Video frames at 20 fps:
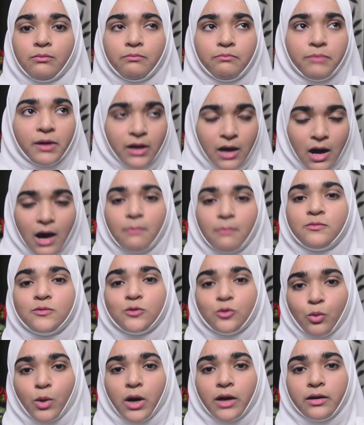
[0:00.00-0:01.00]

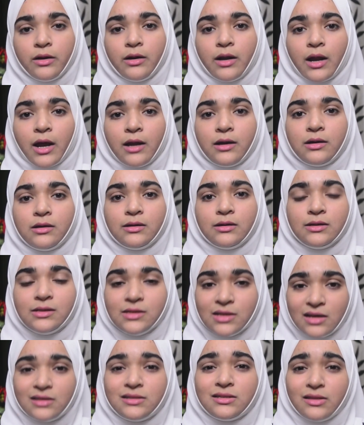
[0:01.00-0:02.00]
becomes one and
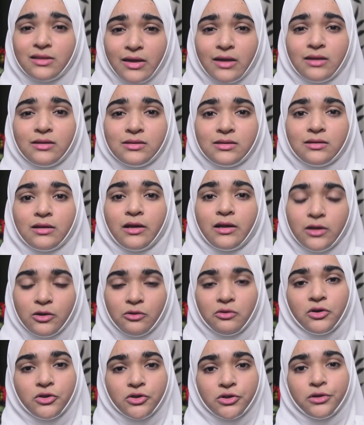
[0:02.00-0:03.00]
does things in
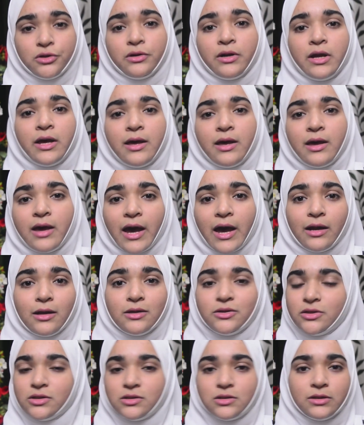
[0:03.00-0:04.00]
unison, and
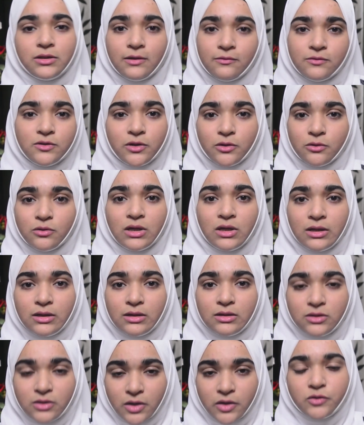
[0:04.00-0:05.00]
it just gives you
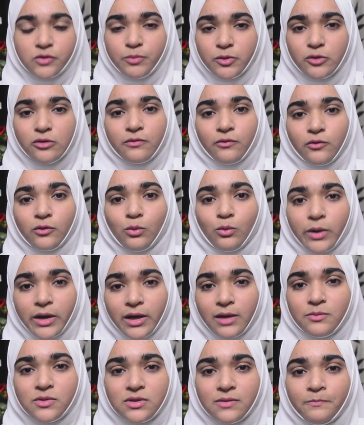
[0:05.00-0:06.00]
such beautiful
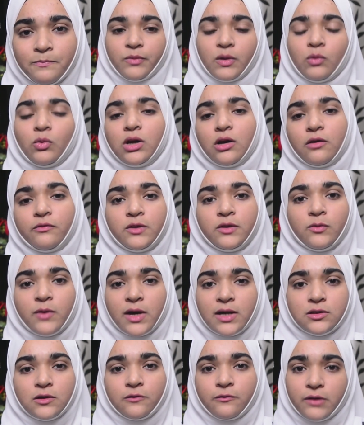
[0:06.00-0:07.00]
vibes. One of the
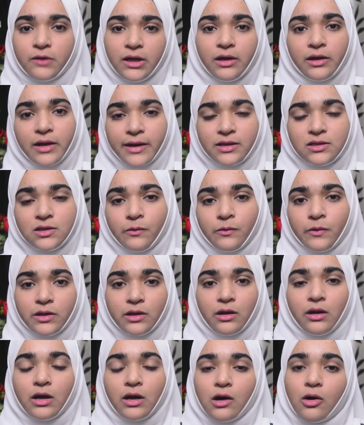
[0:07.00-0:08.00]
ways of reconnecting
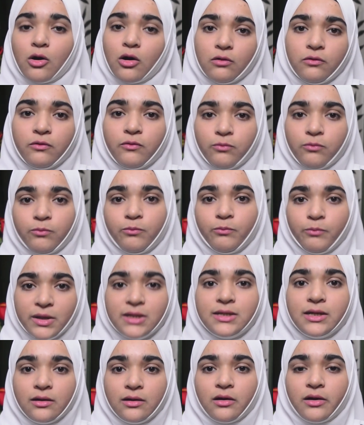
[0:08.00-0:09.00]
with Allah or
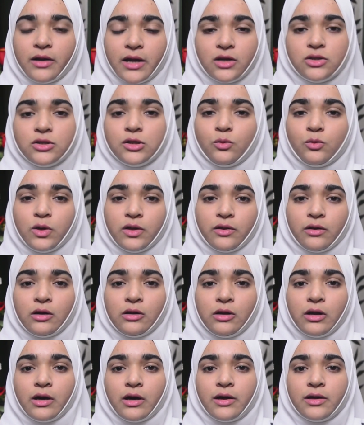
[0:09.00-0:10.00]
building a connection with
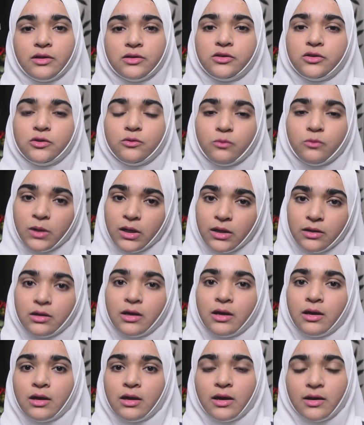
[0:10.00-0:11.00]
Allah is to read
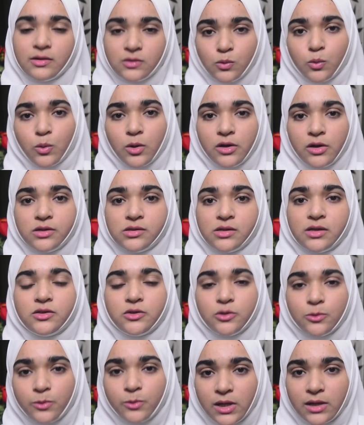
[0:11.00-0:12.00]
His words, is
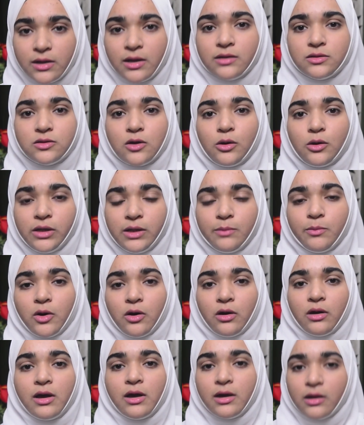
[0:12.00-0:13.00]
to read His holy
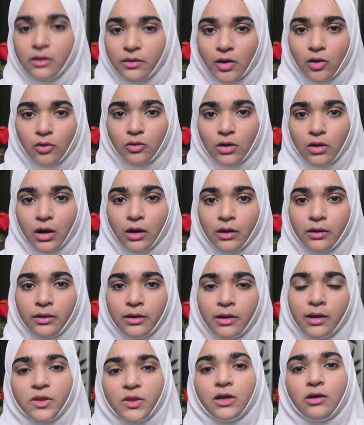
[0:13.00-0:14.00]
book, the
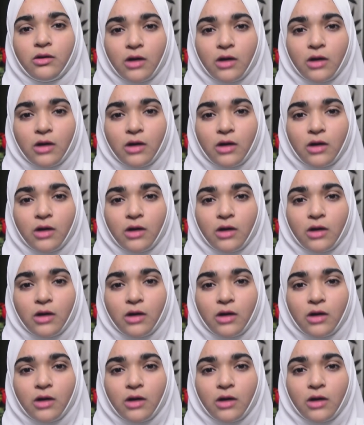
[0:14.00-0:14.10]
Qur'an. There